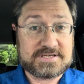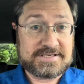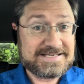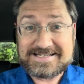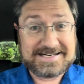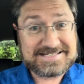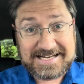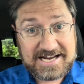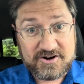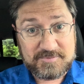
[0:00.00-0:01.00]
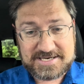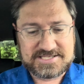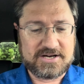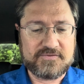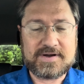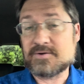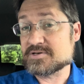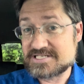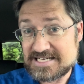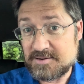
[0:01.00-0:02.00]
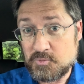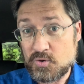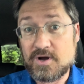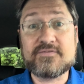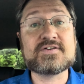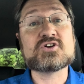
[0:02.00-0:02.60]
did not take care of myself. I was sick more often,